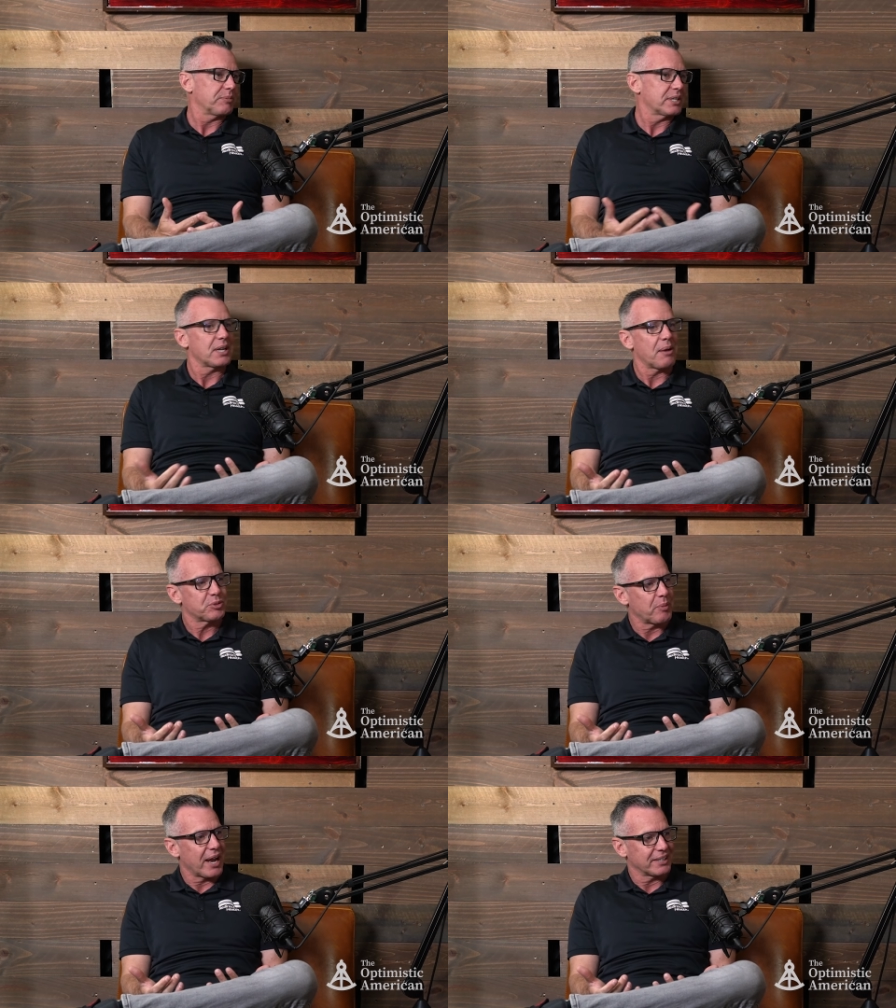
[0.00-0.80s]
They stop
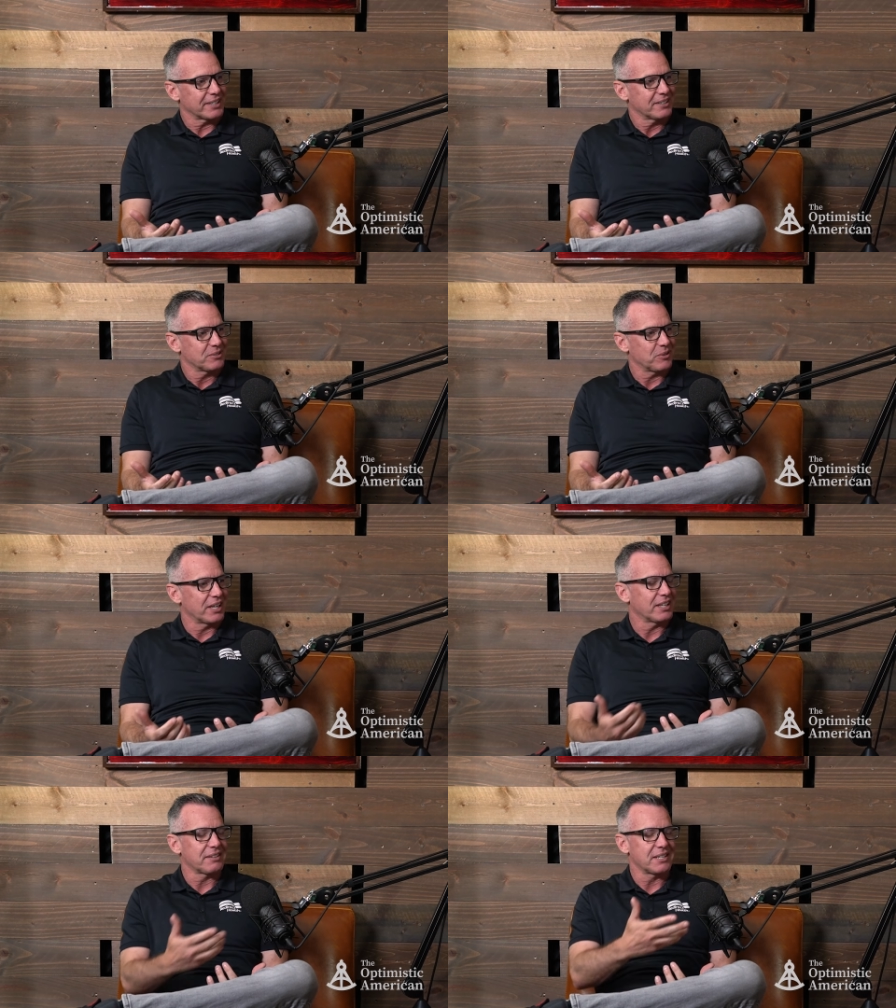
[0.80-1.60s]
smiling, yeah.
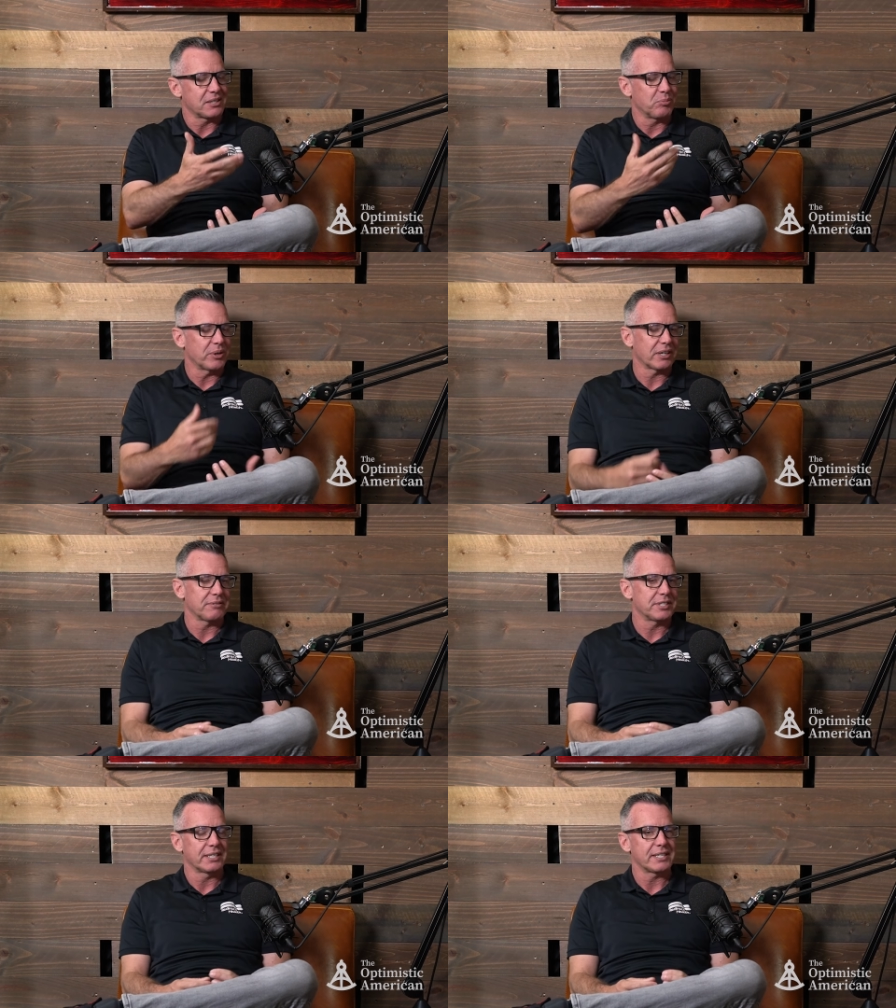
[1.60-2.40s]
right? I think the book gives
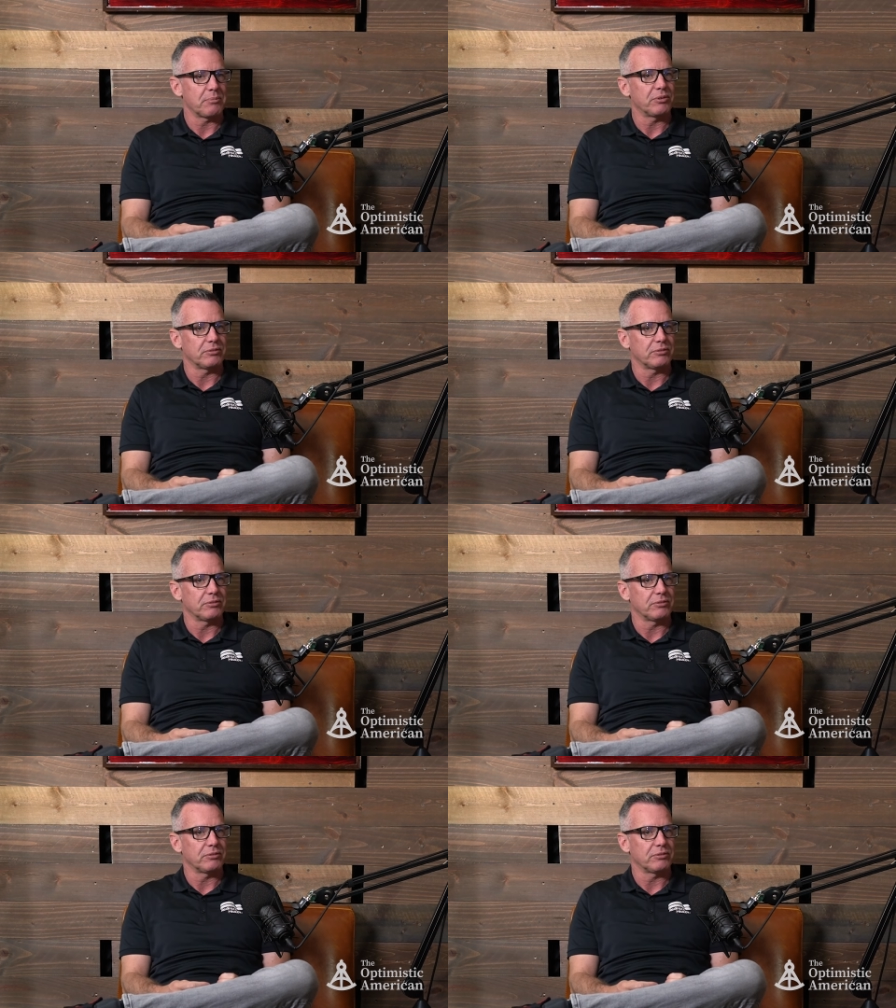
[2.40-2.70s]
the example of a